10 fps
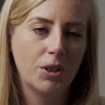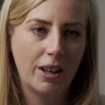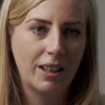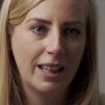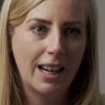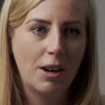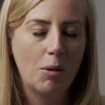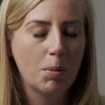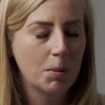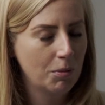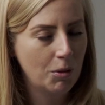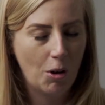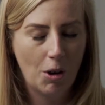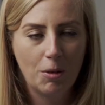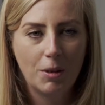certainly help
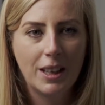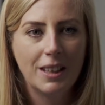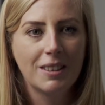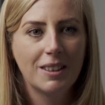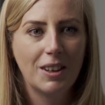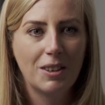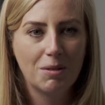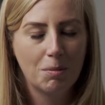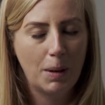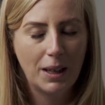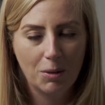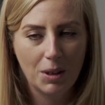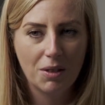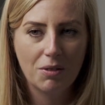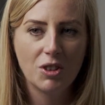not only kind of
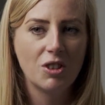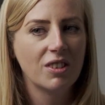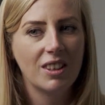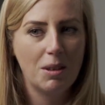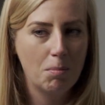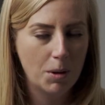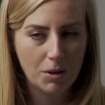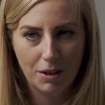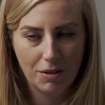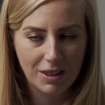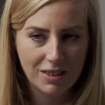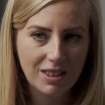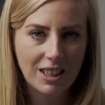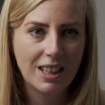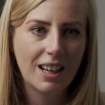bandwidth efficiency, but
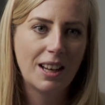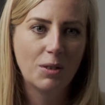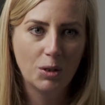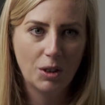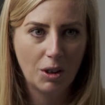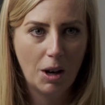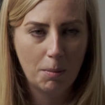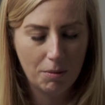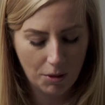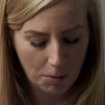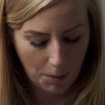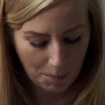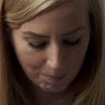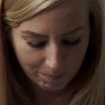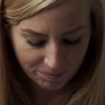diversity and also carbon
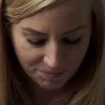footprint.